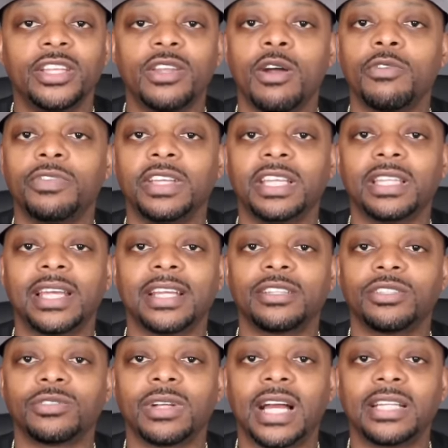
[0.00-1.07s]
Don't forget to like,
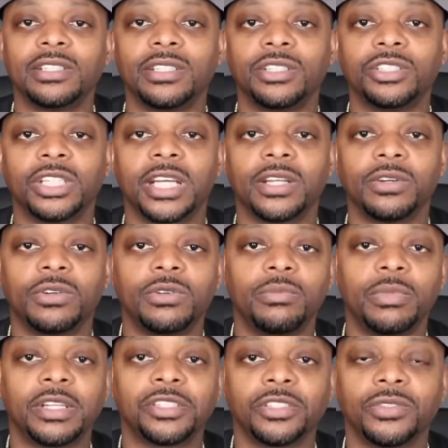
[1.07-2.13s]
subscribe to the channel.
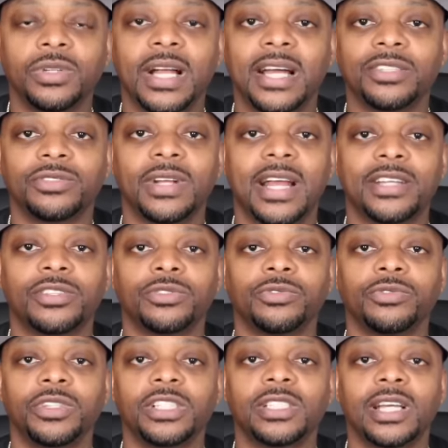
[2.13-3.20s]
Make sure you guys grab some
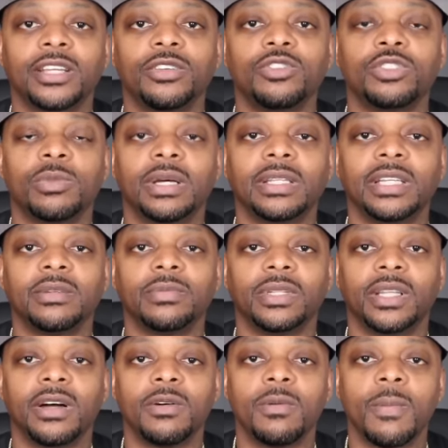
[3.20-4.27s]
free stock using my link
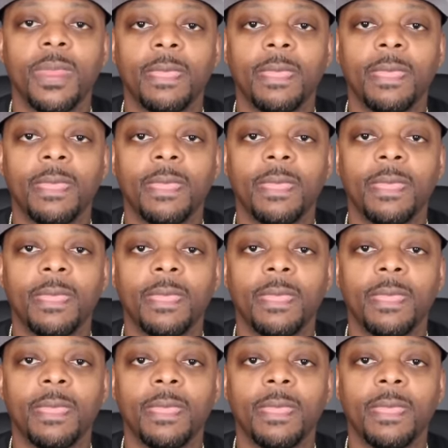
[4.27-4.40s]
below.